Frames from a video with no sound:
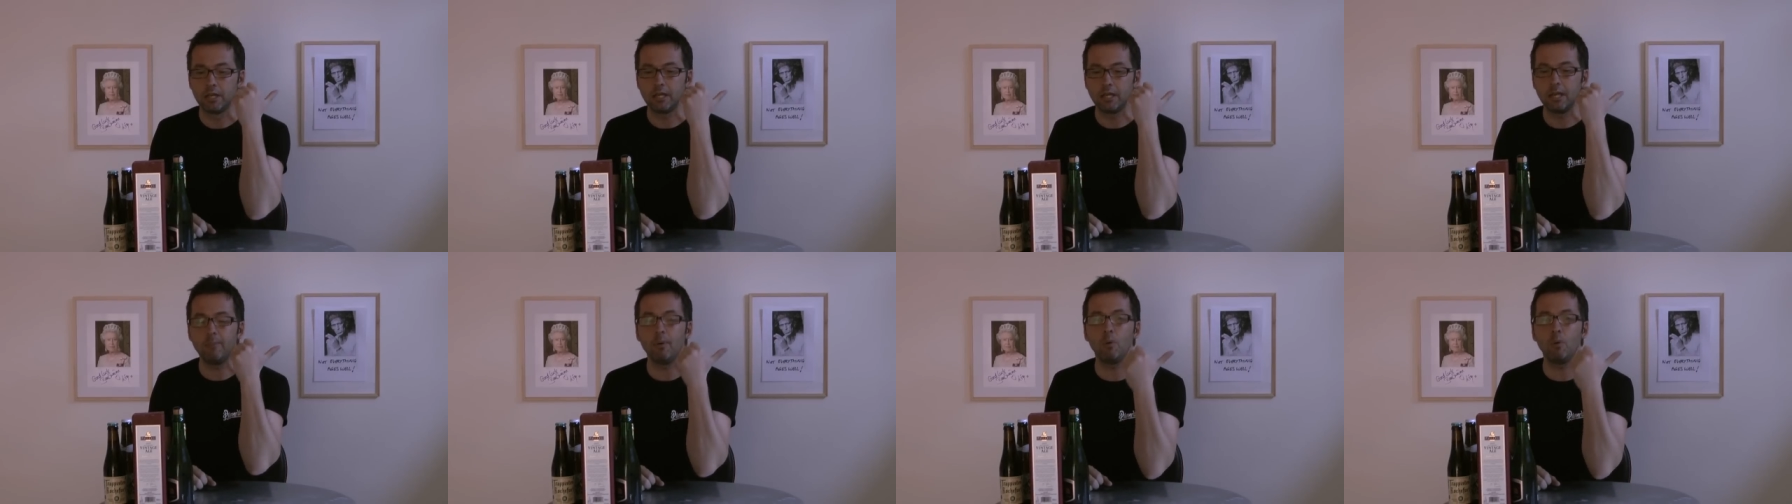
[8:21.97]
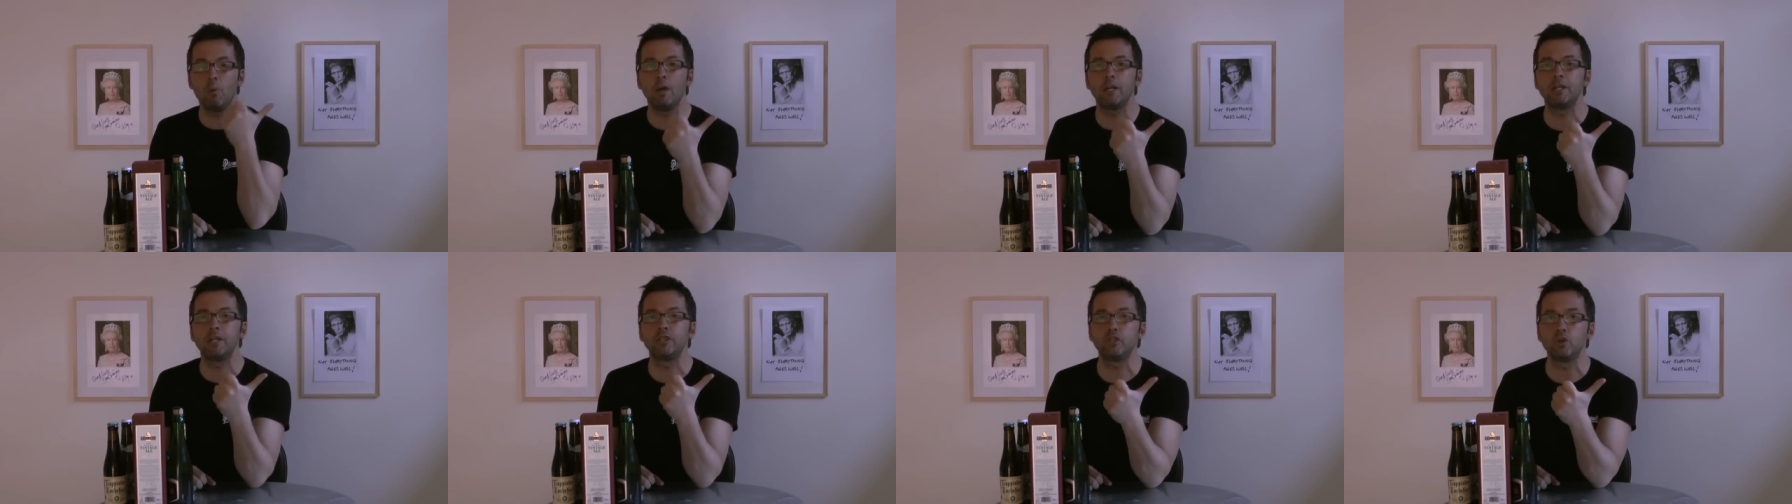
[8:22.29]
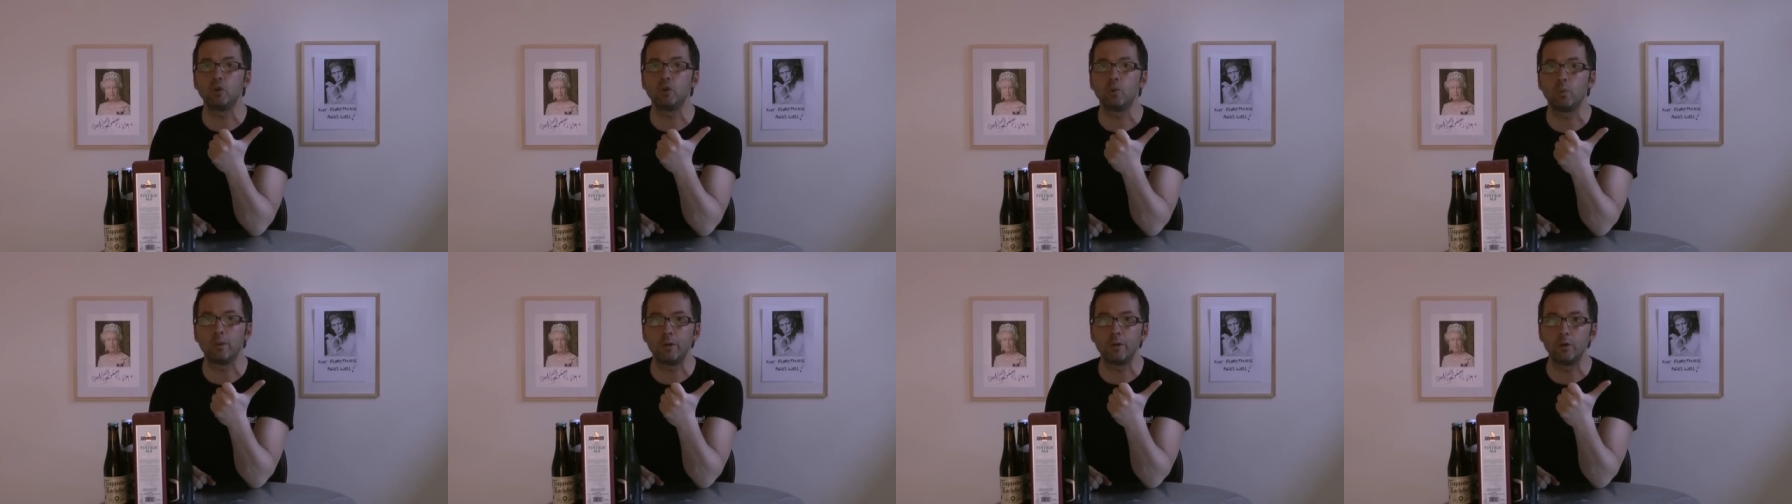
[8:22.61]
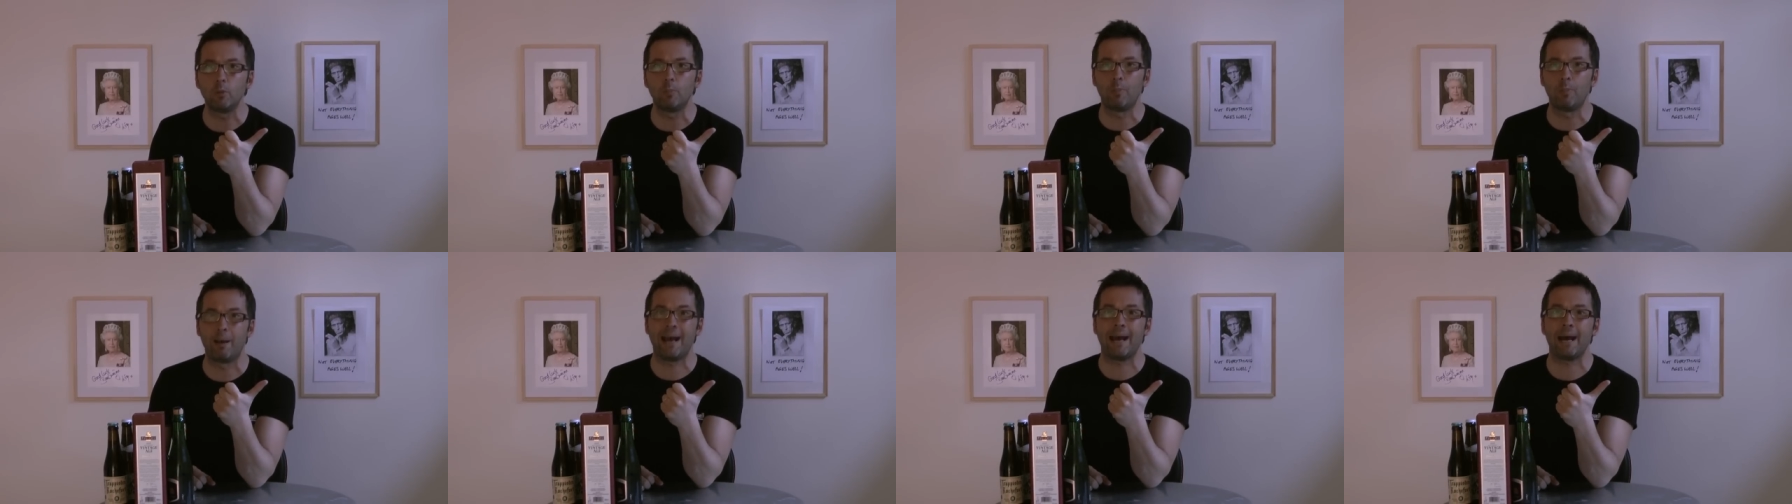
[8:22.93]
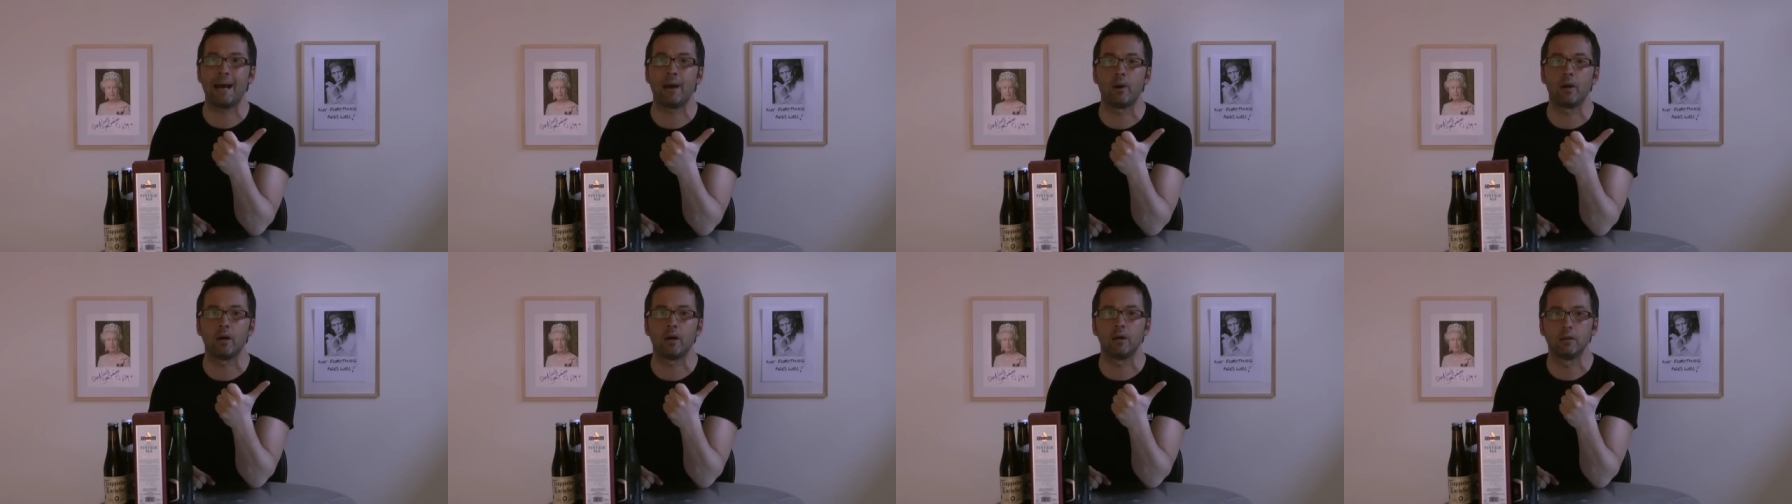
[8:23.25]
Number one is your
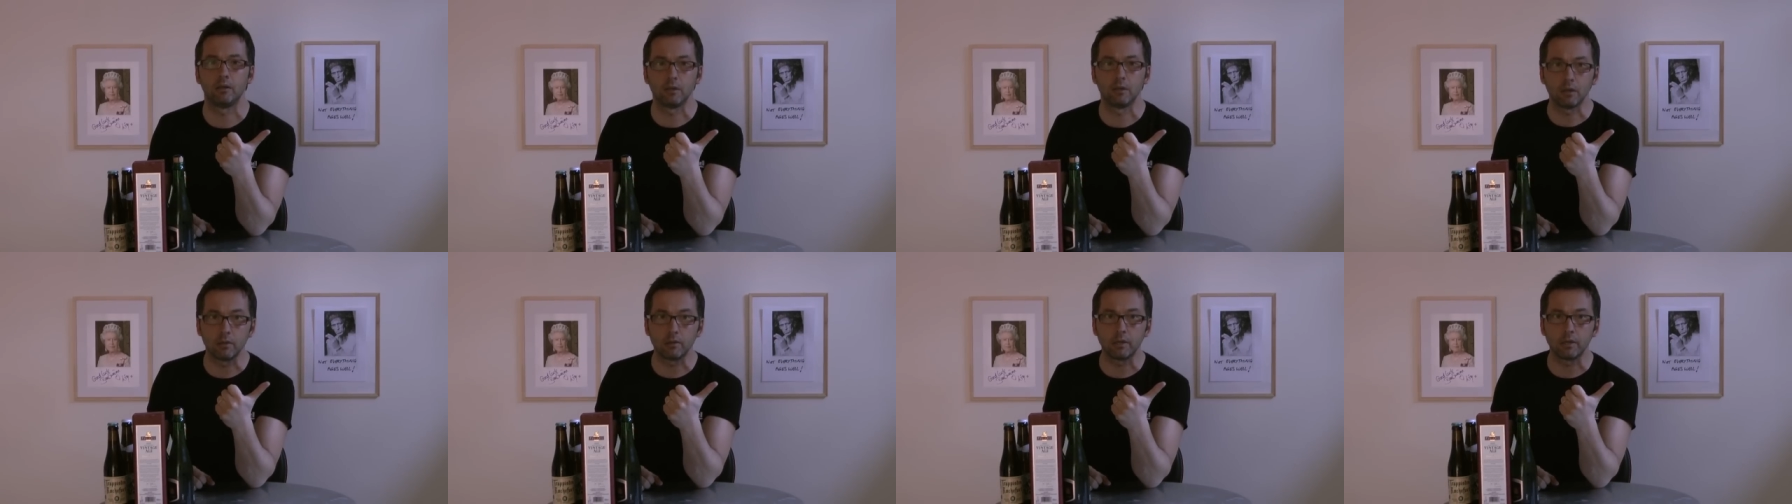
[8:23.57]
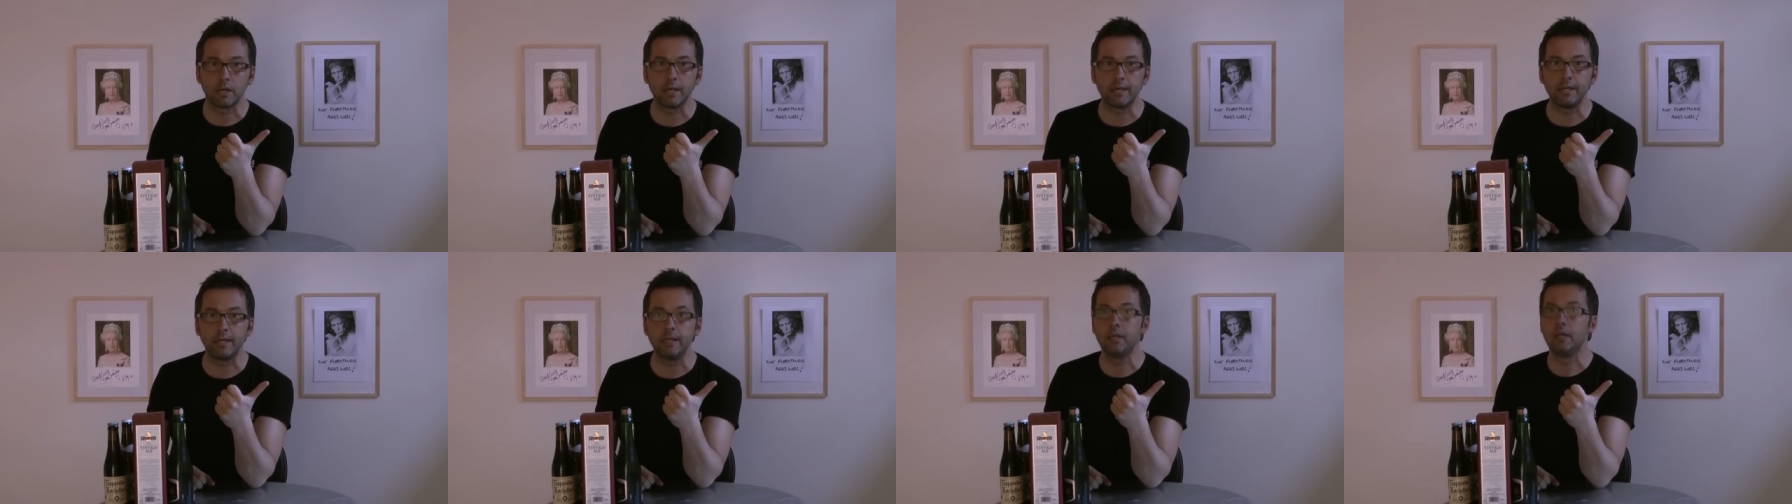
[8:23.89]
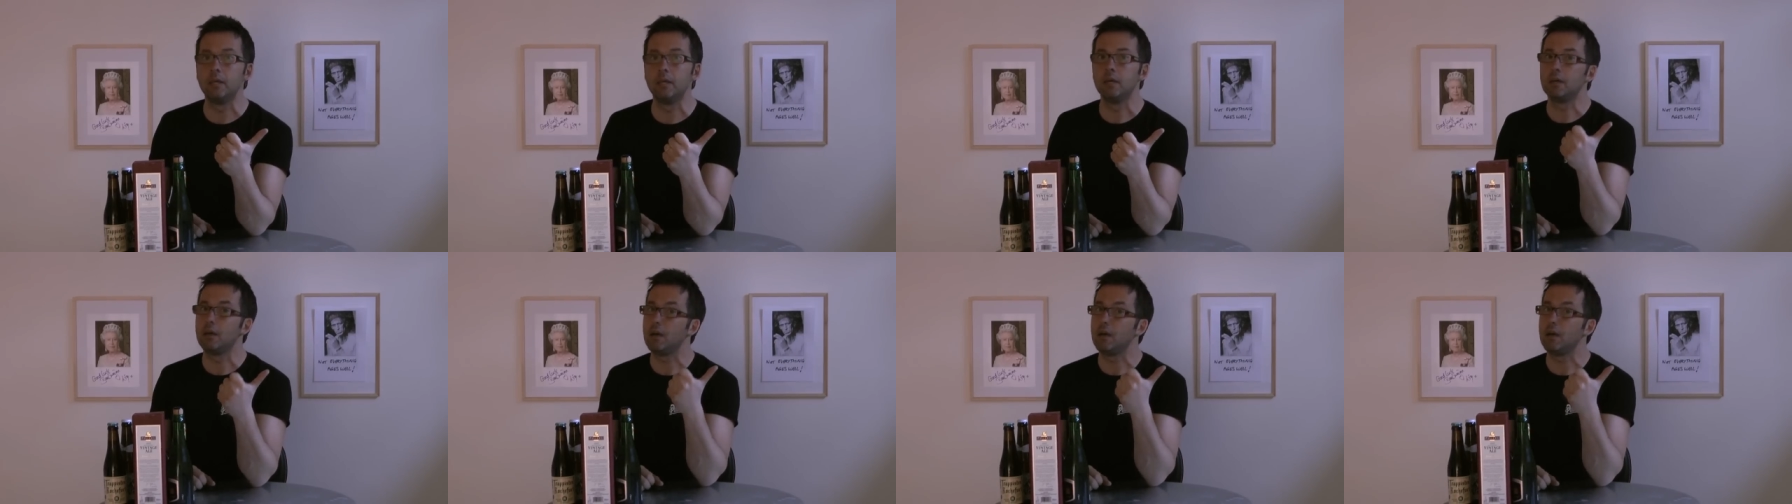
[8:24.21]
willpower okay?